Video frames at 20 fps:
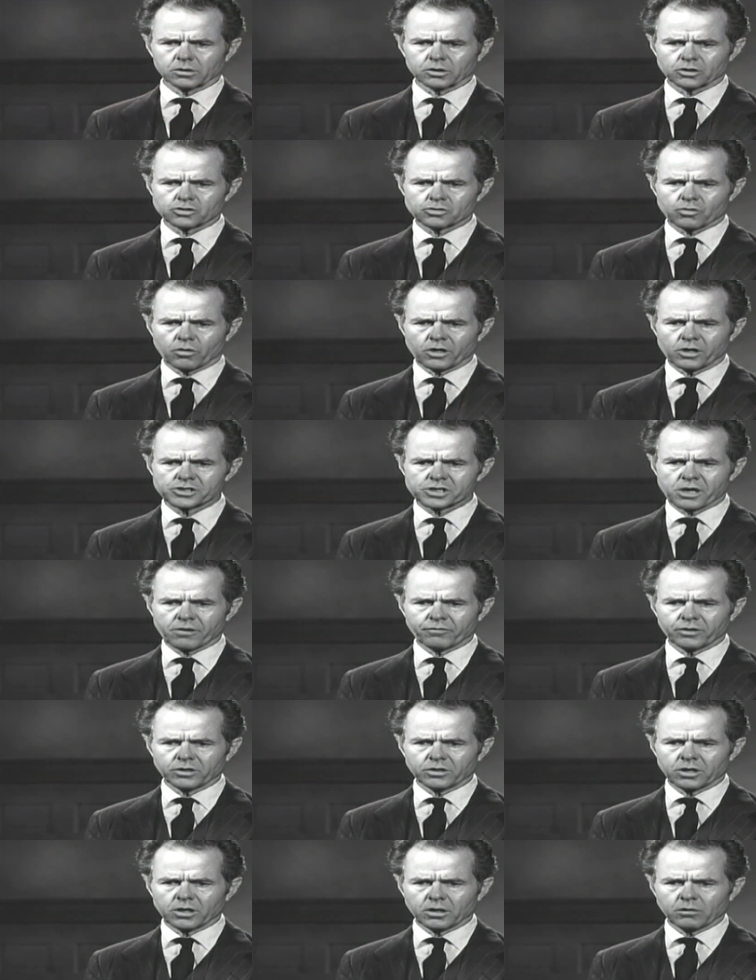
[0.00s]
Destroys
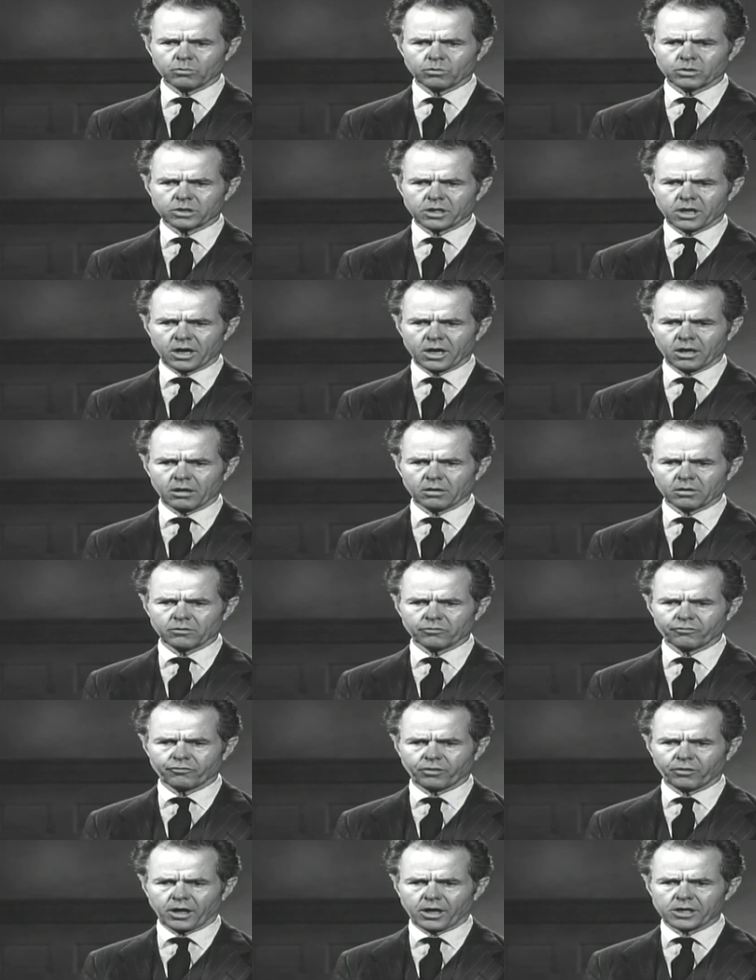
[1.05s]
everything with hair and
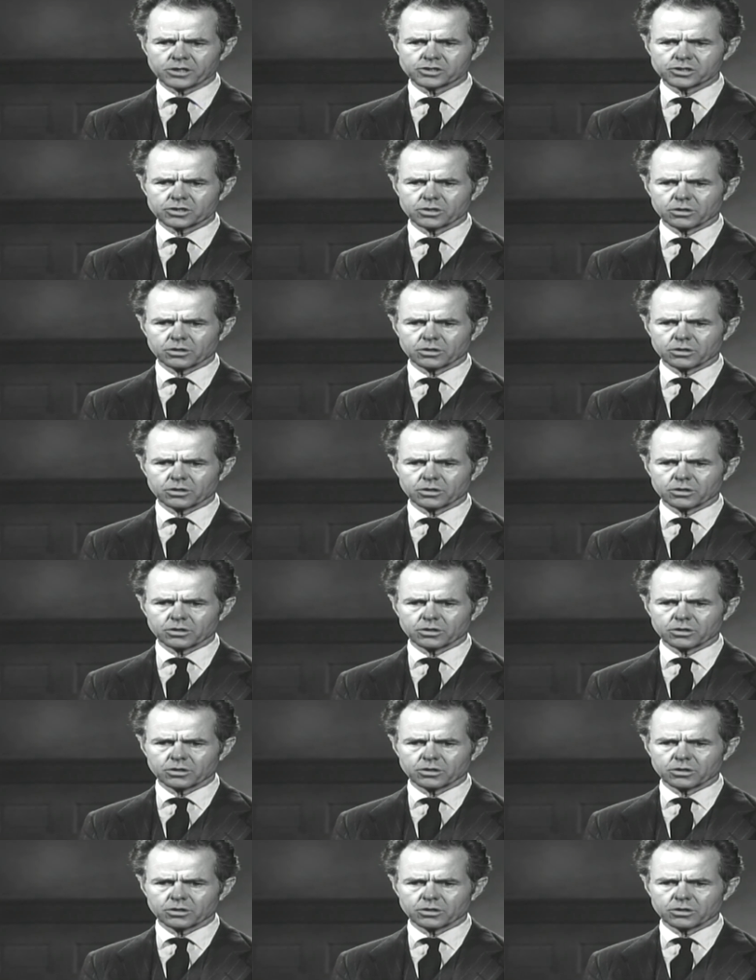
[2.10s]
flesh.